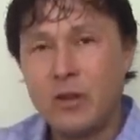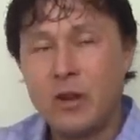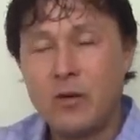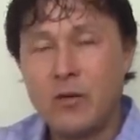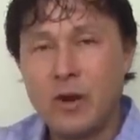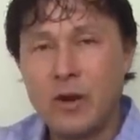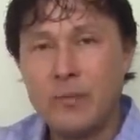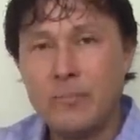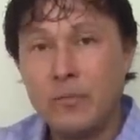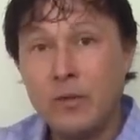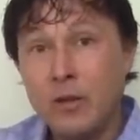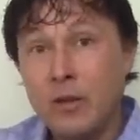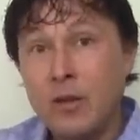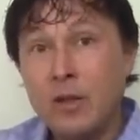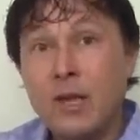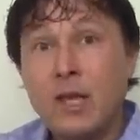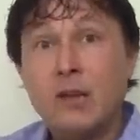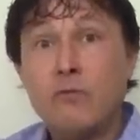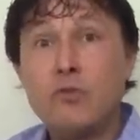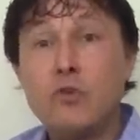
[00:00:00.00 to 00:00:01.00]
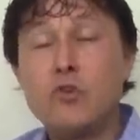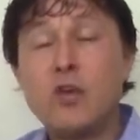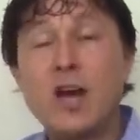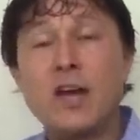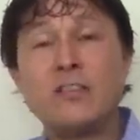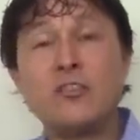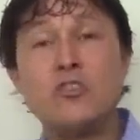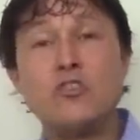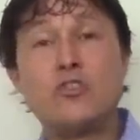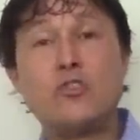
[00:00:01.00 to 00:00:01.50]
All right. And if you
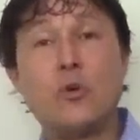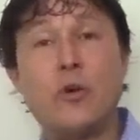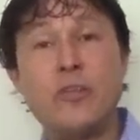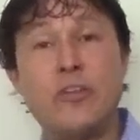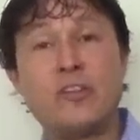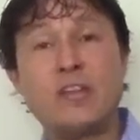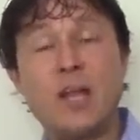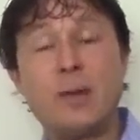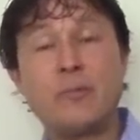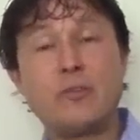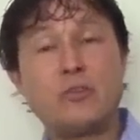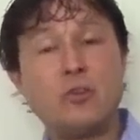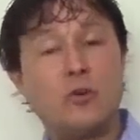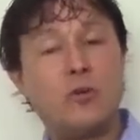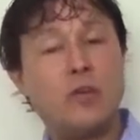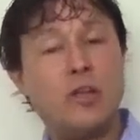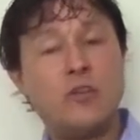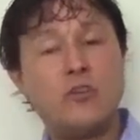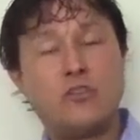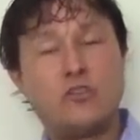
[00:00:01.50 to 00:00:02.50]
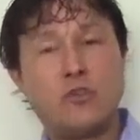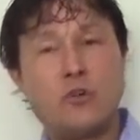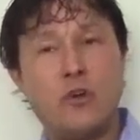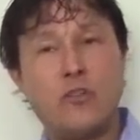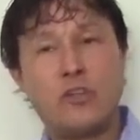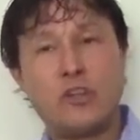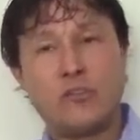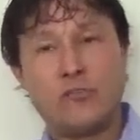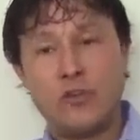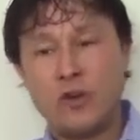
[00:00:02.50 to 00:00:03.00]
guys enjoy this episode,
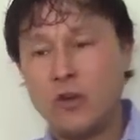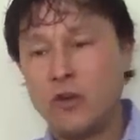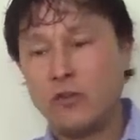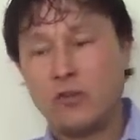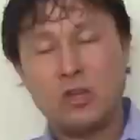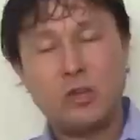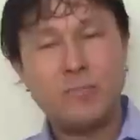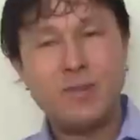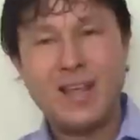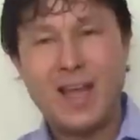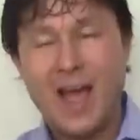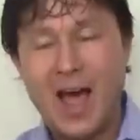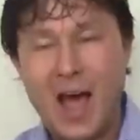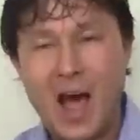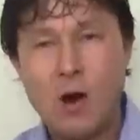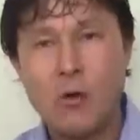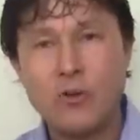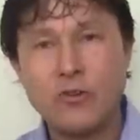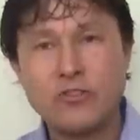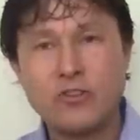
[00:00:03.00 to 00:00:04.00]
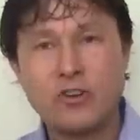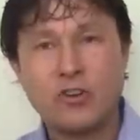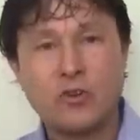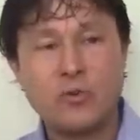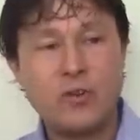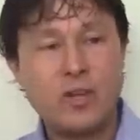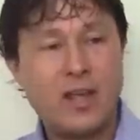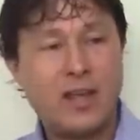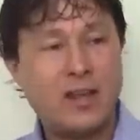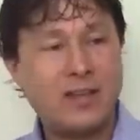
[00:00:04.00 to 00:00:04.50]
enjoy this video. It took me hours to
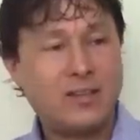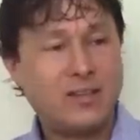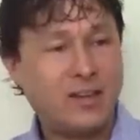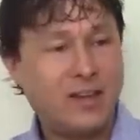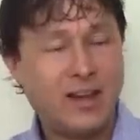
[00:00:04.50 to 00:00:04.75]
create.